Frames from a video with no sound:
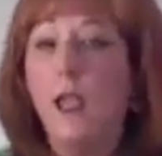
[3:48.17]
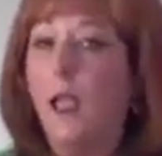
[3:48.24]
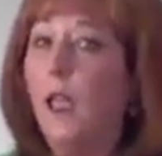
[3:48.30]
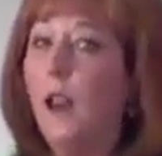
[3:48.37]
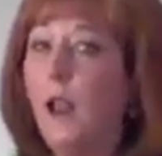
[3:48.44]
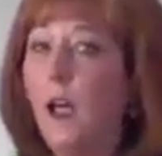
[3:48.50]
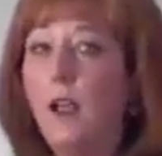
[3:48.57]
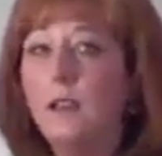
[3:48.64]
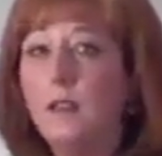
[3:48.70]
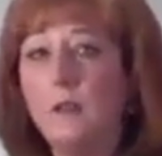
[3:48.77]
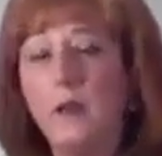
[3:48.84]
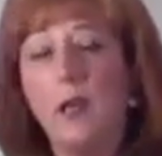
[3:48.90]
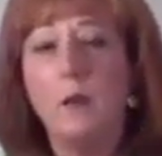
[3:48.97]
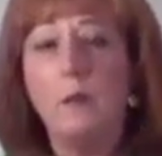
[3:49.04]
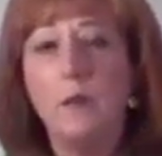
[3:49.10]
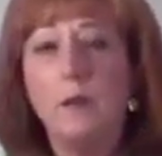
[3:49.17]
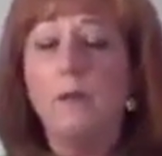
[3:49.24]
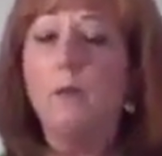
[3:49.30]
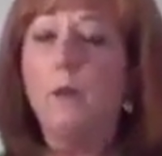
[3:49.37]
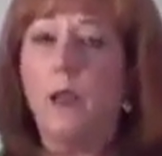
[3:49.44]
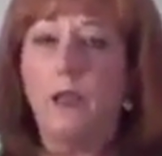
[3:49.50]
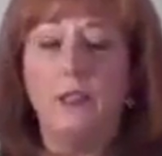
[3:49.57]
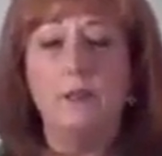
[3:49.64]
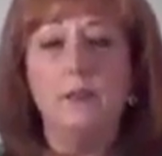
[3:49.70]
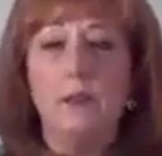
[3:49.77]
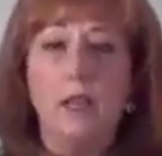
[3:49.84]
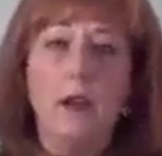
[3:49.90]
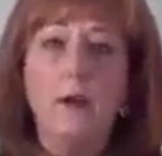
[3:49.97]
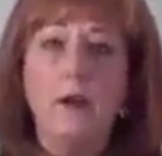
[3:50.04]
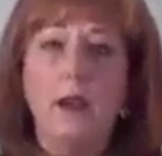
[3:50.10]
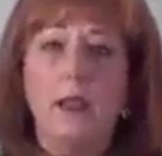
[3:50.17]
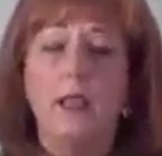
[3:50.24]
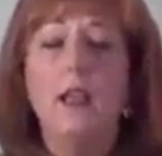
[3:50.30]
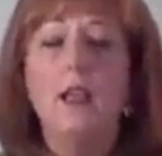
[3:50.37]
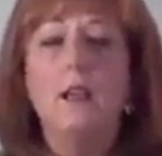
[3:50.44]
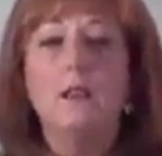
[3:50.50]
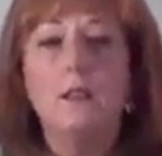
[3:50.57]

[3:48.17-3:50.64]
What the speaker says: and also help with regularity.